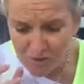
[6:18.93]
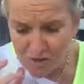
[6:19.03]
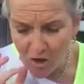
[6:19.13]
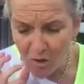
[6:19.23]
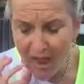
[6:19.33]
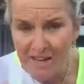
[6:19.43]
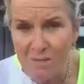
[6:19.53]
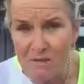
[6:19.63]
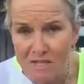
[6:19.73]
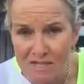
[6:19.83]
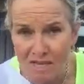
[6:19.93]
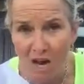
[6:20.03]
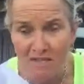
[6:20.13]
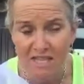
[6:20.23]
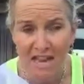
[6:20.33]
So anybody
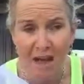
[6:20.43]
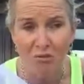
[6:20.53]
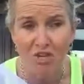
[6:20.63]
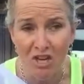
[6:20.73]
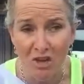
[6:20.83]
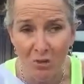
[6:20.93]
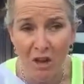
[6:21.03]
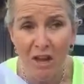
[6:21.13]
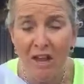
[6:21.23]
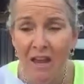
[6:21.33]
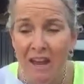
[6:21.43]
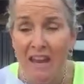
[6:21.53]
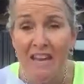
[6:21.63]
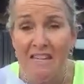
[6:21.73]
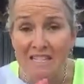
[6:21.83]
starting out new,
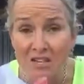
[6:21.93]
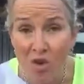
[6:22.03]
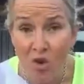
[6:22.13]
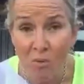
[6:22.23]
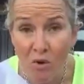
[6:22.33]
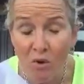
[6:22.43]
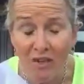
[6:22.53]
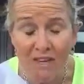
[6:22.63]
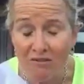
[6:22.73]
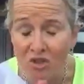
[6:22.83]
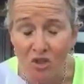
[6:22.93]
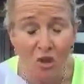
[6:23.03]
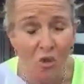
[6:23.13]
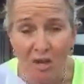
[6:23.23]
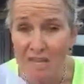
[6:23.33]
it is normal. It
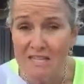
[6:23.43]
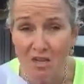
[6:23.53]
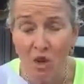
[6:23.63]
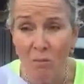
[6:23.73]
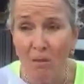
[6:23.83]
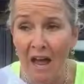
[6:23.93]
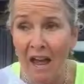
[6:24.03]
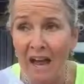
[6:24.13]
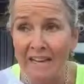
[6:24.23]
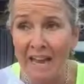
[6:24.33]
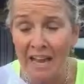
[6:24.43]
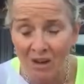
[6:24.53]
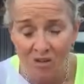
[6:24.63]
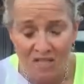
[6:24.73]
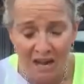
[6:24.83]
truly is normal. And I
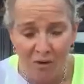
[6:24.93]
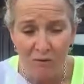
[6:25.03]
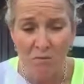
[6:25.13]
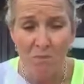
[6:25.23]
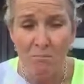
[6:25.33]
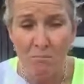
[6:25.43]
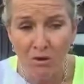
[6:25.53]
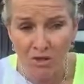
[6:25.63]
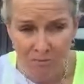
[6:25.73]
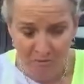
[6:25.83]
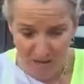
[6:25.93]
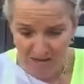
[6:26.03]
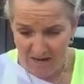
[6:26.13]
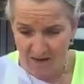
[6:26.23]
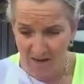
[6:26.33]
cannot tell you from the bottom of
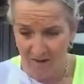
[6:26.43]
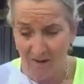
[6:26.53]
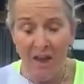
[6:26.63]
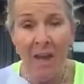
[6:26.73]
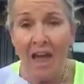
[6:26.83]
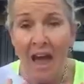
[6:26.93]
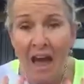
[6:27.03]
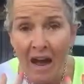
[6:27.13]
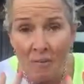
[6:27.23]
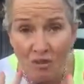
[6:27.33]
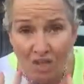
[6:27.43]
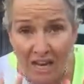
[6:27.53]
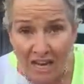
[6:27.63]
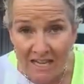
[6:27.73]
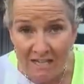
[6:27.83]
my heart how much
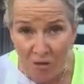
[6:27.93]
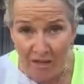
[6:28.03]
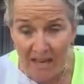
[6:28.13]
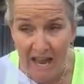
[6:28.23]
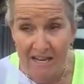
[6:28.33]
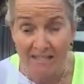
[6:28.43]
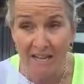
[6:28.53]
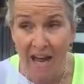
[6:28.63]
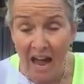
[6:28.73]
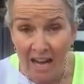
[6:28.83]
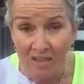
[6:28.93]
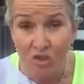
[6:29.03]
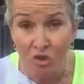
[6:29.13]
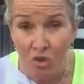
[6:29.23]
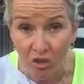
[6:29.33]
easier it gets. And I
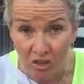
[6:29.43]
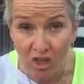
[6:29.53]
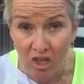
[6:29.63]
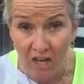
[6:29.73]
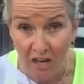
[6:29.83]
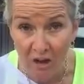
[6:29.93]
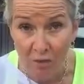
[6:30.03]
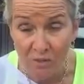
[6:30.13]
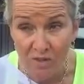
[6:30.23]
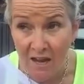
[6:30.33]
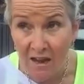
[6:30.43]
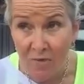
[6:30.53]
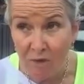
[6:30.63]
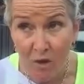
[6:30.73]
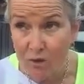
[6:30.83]
drunk shitloads,
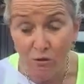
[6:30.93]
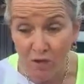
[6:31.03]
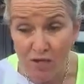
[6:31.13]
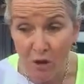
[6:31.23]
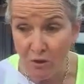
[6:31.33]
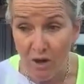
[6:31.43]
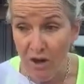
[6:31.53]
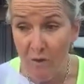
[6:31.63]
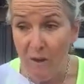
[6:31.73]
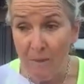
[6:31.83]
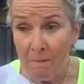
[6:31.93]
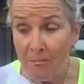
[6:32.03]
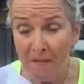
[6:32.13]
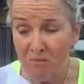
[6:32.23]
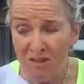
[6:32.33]
for those of you who don't know.
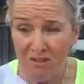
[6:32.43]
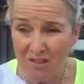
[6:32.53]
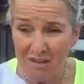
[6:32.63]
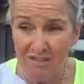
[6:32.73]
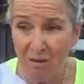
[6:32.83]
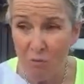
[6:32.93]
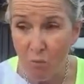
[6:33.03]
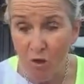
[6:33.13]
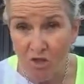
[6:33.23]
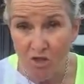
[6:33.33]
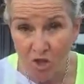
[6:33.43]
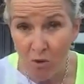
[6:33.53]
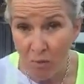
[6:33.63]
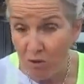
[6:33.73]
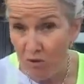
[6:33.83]
I said 1 to 2
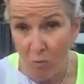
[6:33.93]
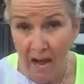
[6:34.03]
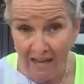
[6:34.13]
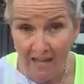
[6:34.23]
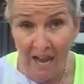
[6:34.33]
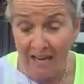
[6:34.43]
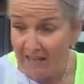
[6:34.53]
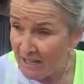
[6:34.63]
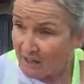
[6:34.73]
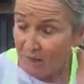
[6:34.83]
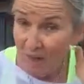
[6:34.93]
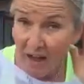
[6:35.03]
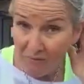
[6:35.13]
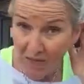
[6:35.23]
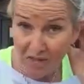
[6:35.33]
bottles of wine a night,
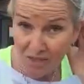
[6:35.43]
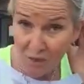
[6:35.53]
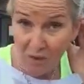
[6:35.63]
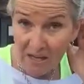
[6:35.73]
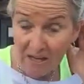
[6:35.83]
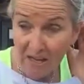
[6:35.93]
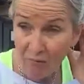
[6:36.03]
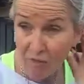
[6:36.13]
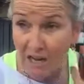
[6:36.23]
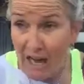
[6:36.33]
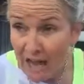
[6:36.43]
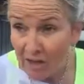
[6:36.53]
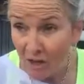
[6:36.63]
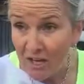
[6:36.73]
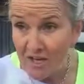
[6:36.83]
5 nights a week, relying
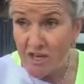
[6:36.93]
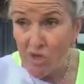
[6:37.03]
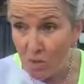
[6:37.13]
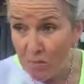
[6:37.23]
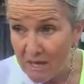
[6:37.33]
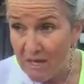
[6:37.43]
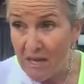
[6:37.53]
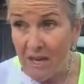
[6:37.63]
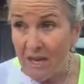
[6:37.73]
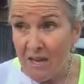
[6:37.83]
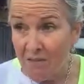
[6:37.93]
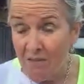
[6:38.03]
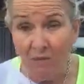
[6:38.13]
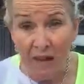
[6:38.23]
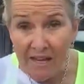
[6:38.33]
on it, numbing,
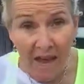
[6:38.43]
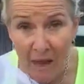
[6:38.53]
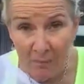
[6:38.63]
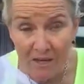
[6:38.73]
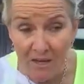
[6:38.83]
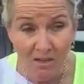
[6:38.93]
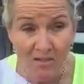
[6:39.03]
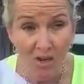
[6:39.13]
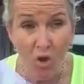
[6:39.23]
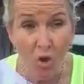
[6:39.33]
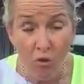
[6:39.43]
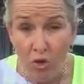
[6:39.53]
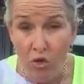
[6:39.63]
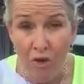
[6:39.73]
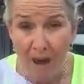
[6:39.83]
fake happiness, all the
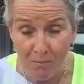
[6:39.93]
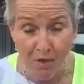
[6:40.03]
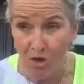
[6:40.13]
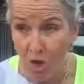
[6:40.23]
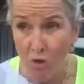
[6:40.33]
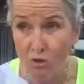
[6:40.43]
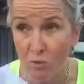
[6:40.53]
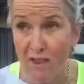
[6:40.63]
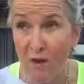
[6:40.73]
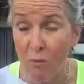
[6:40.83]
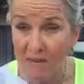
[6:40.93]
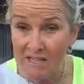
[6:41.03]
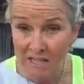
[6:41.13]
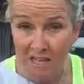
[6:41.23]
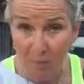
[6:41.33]
crap that goes with it. And when I
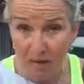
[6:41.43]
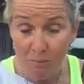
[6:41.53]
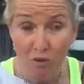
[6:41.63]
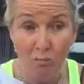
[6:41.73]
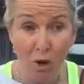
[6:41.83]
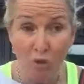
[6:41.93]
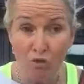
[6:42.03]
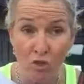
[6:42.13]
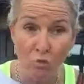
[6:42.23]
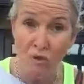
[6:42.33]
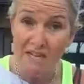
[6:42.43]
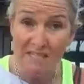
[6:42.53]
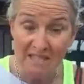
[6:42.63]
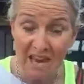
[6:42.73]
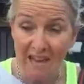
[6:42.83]
see the people's posts who
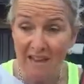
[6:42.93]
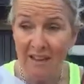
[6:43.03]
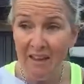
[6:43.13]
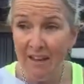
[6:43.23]
reset,